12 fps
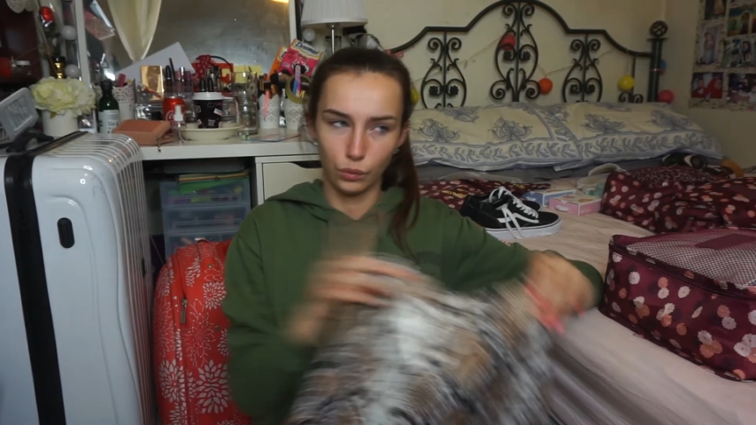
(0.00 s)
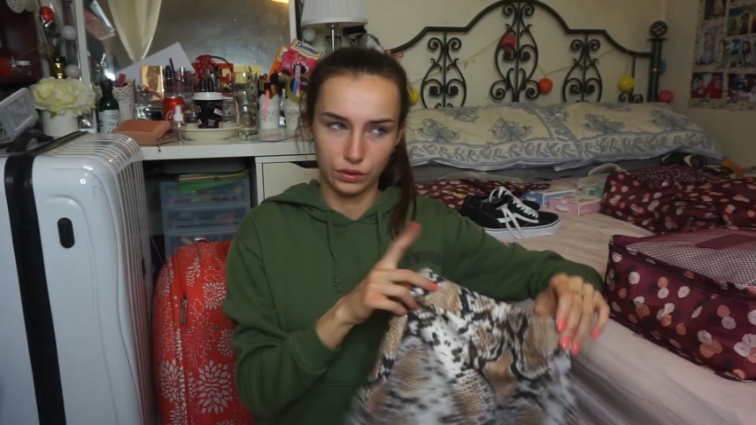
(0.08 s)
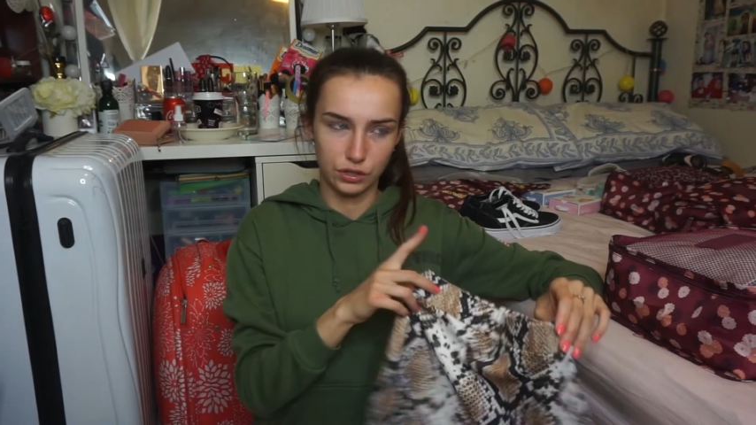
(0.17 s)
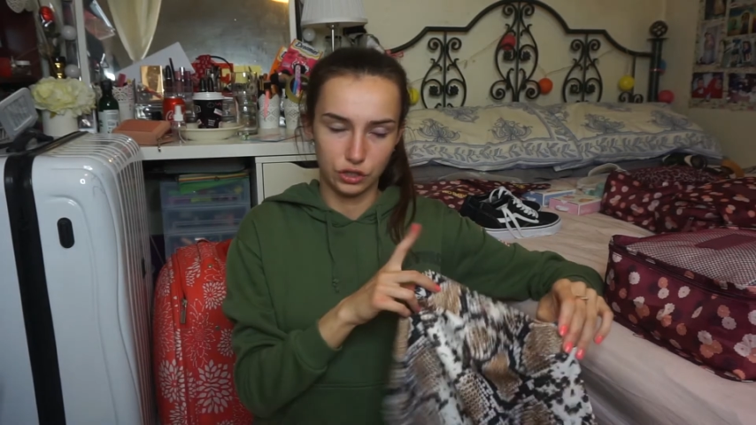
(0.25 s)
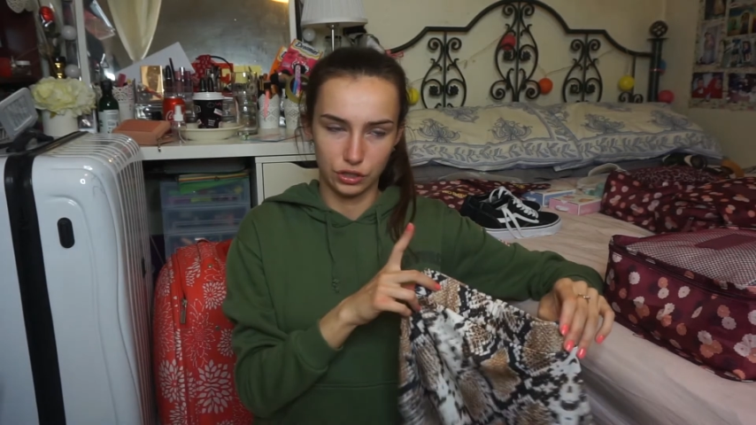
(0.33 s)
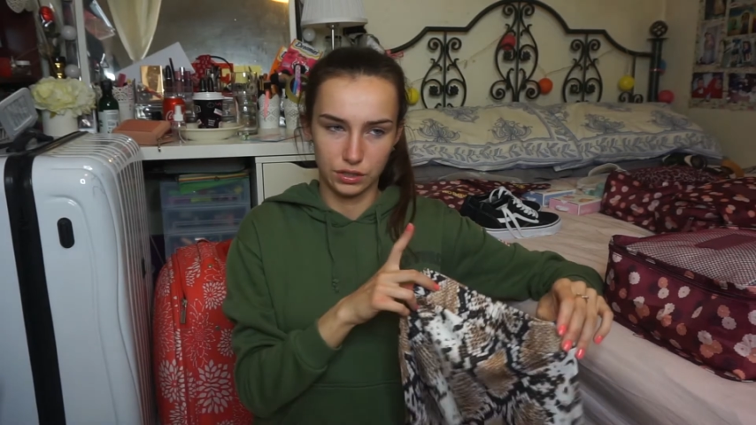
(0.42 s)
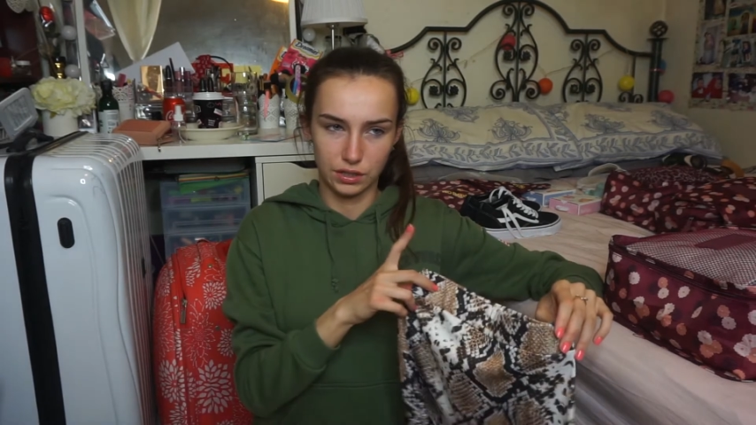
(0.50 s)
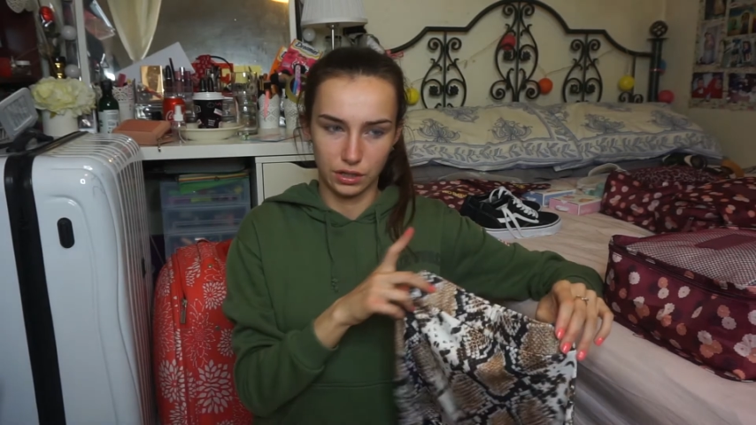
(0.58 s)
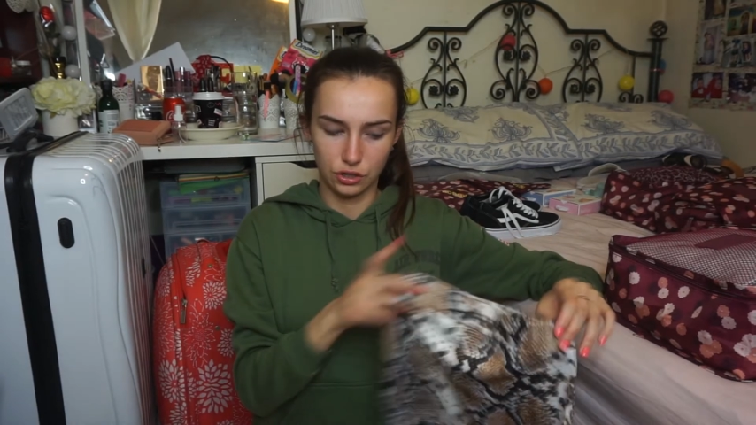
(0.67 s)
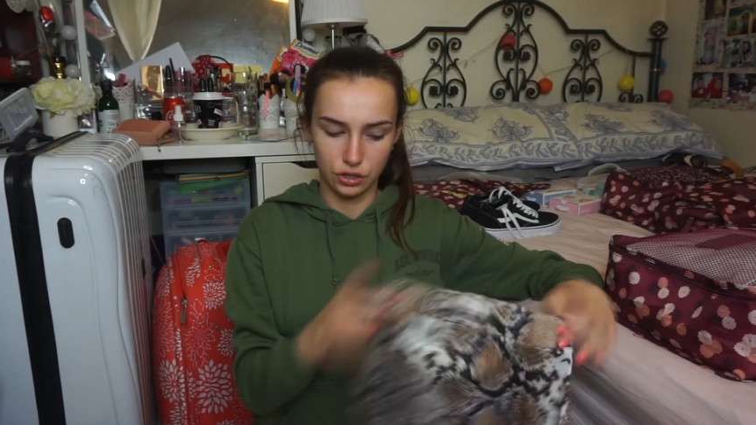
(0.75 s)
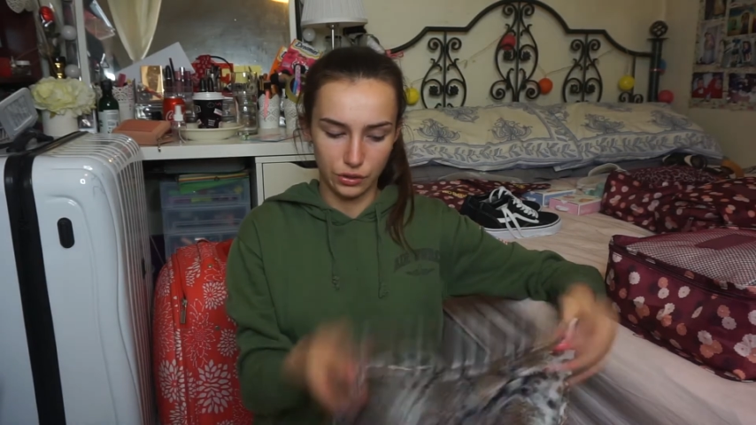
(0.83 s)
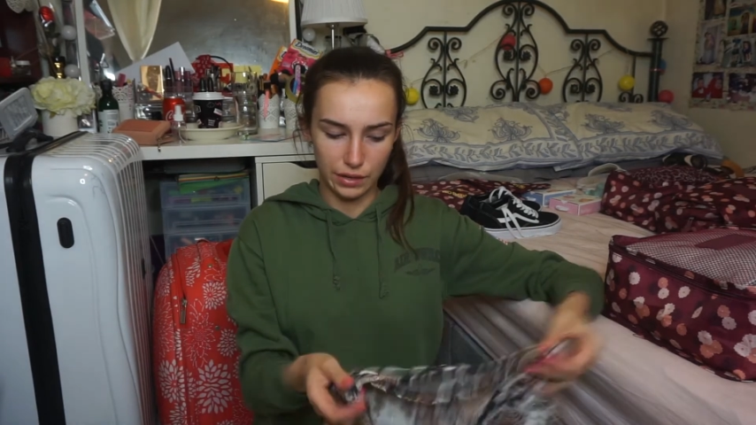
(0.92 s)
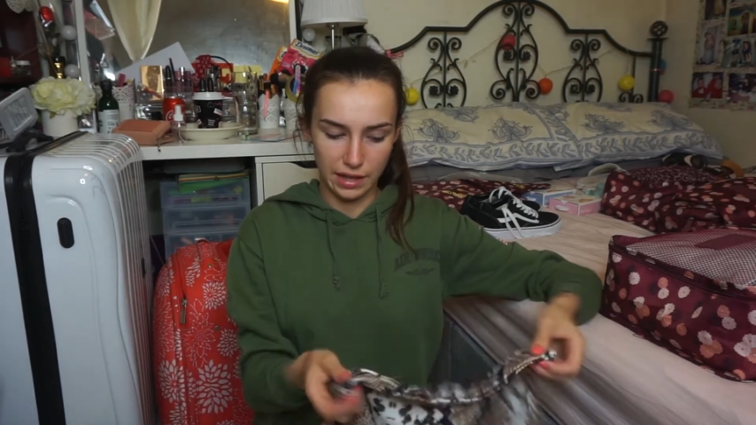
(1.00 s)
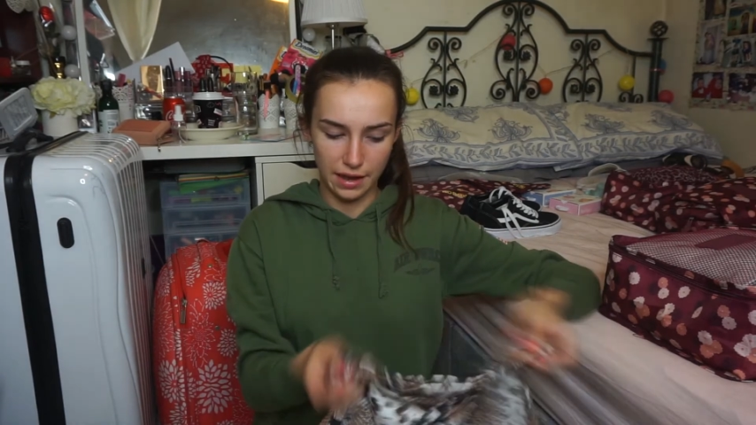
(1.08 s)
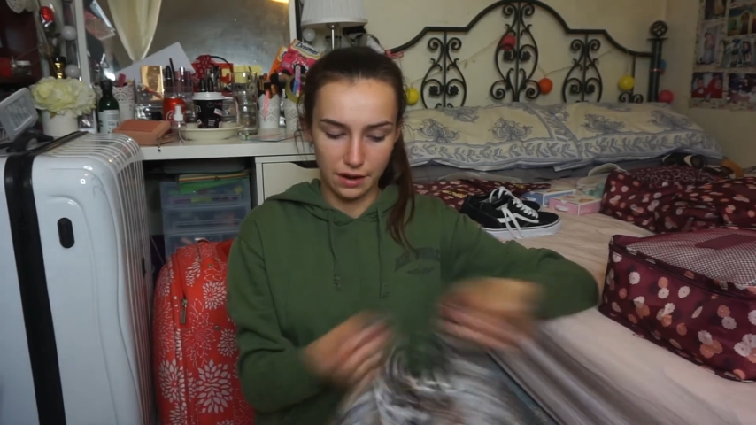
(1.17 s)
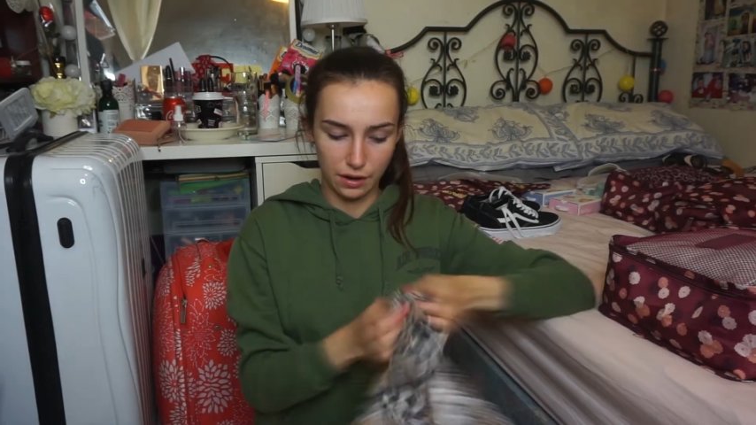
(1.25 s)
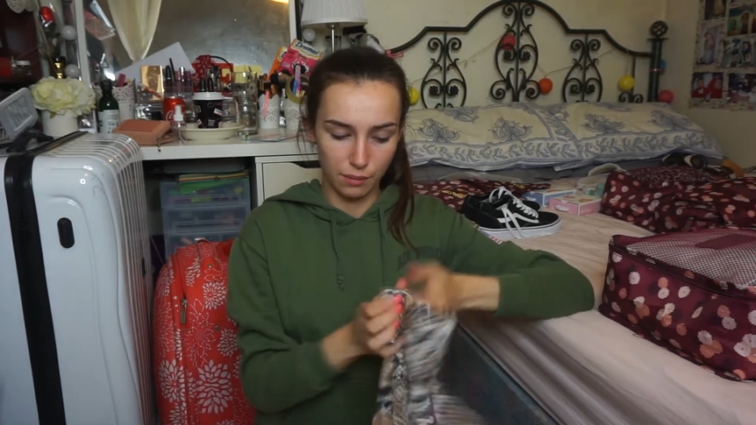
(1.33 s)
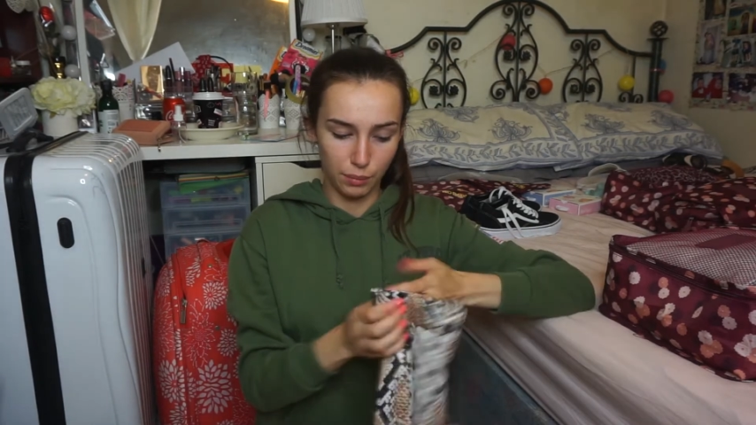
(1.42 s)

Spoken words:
of the shirts that I'll show you later,